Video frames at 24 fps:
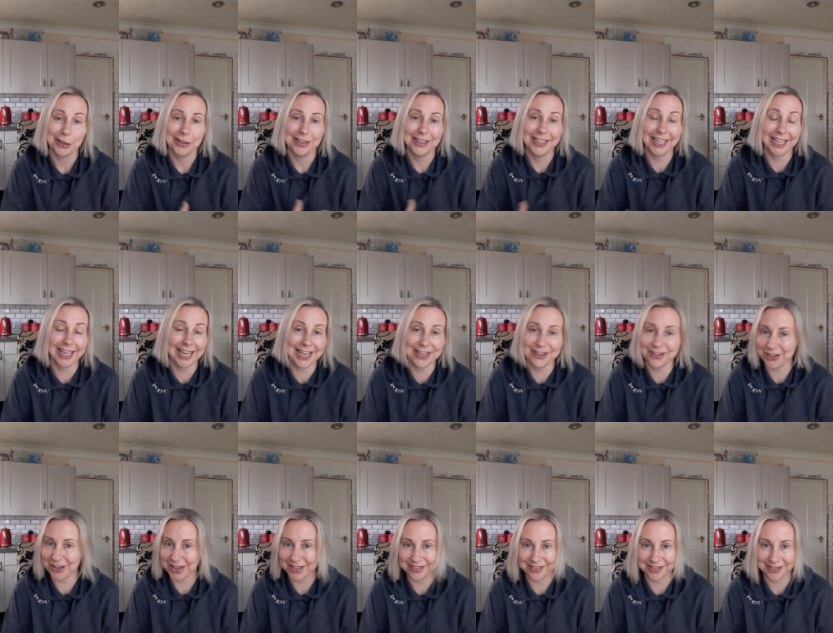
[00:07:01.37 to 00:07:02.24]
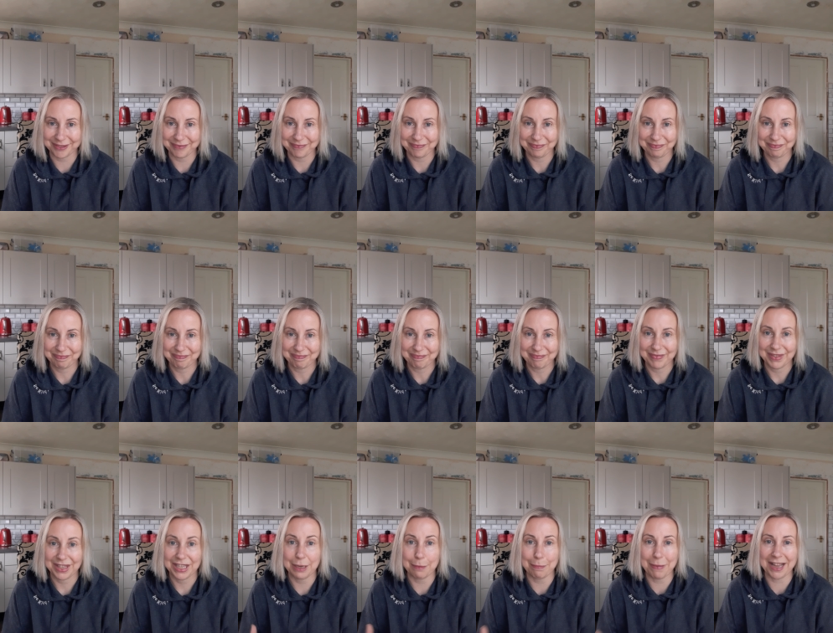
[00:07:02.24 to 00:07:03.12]
your quiches,
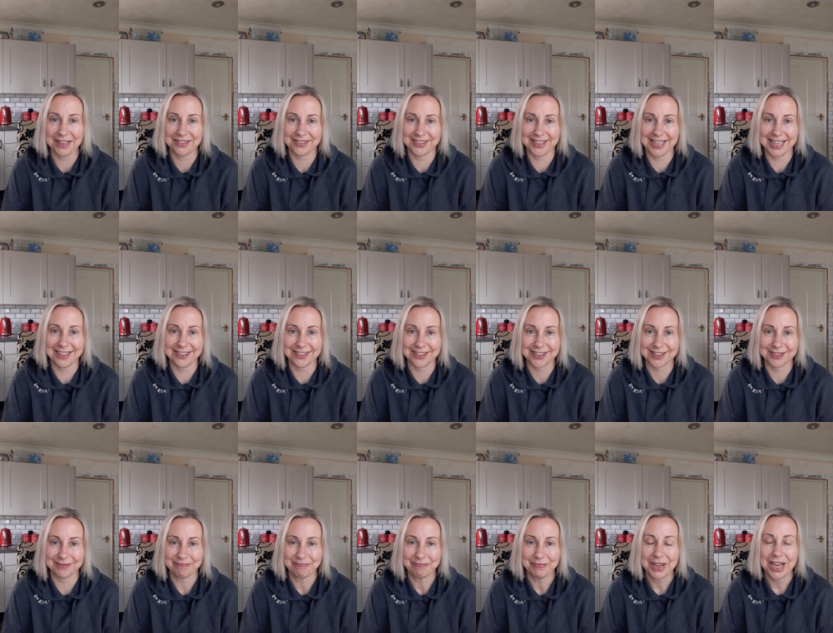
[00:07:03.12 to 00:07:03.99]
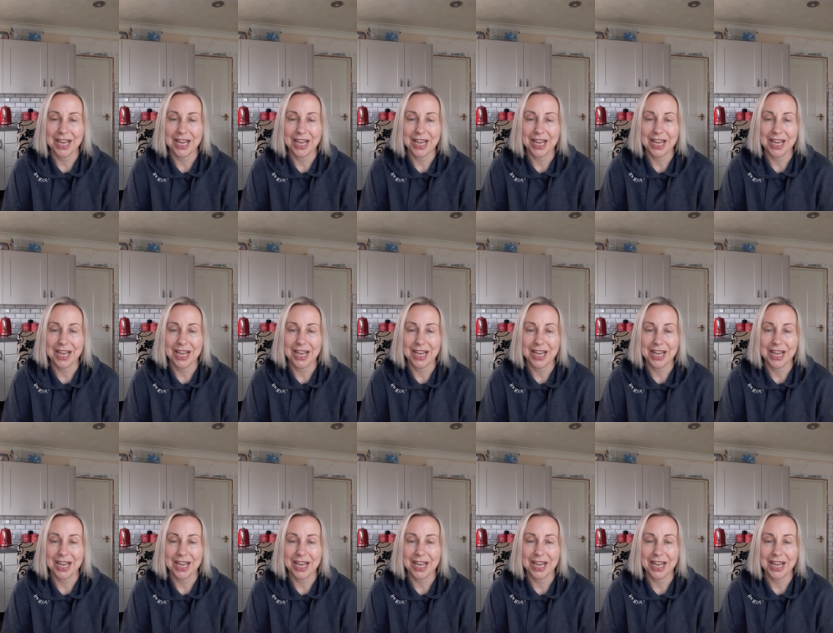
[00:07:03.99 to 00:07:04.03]
your pasties,